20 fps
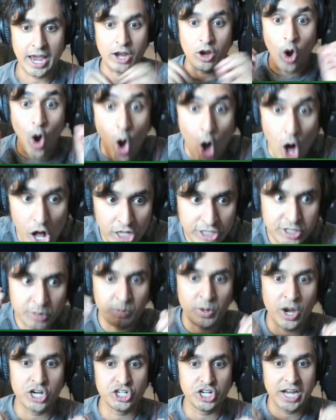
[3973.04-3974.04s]
And all
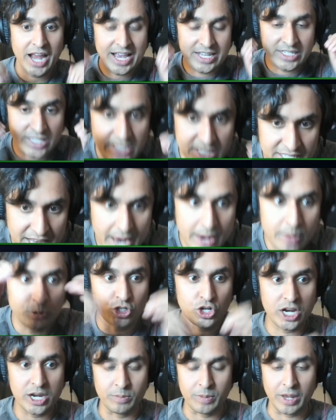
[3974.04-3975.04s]
depression has the
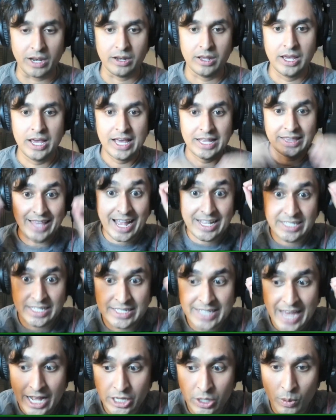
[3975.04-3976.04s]
same treatment. That's
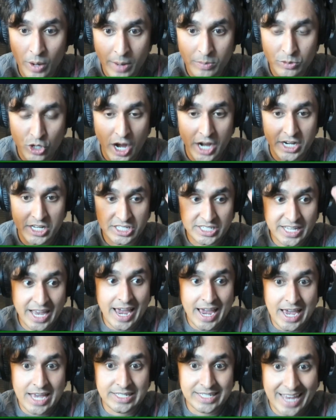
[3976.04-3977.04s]
exactly what I'm trying to
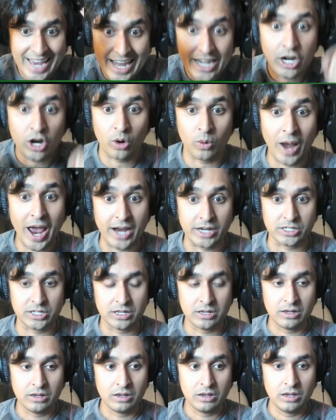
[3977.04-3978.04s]
say is
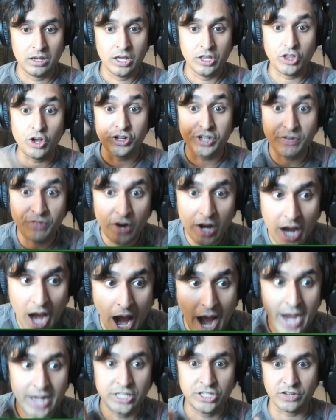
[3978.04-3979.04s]
incorrect. There are different
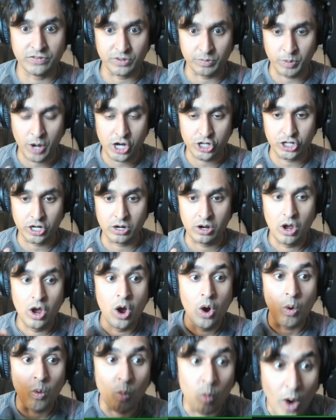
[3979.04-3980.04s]
kinds of depression.
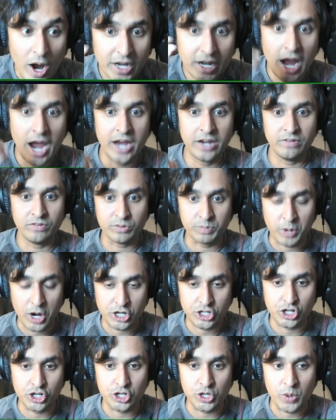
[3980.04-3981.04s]
What kind of
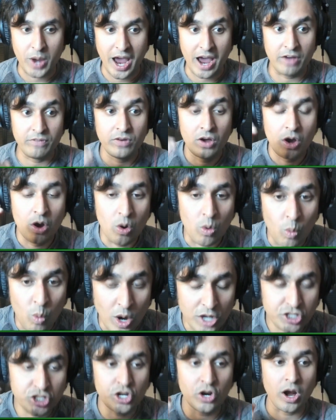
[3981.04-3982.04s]
depression do you have?
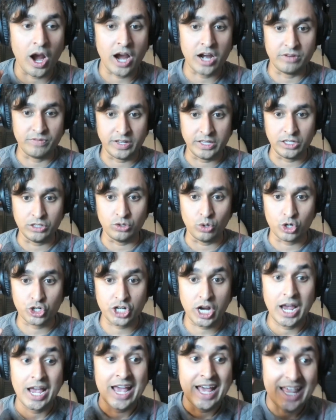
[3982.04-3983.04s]
what's your Ayurvedic
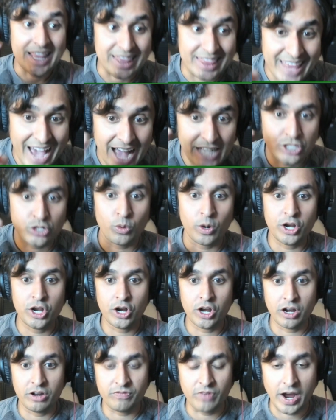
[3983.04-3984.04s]
dosha? That's where
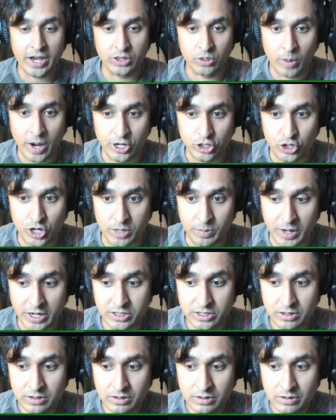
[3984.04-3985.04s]
you're going to find the right
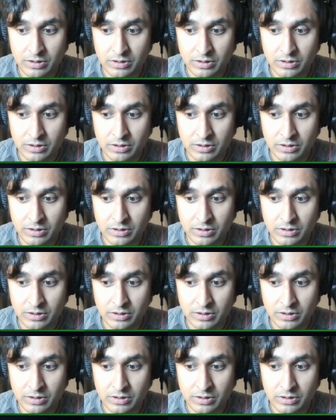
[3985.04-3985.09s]
treatment.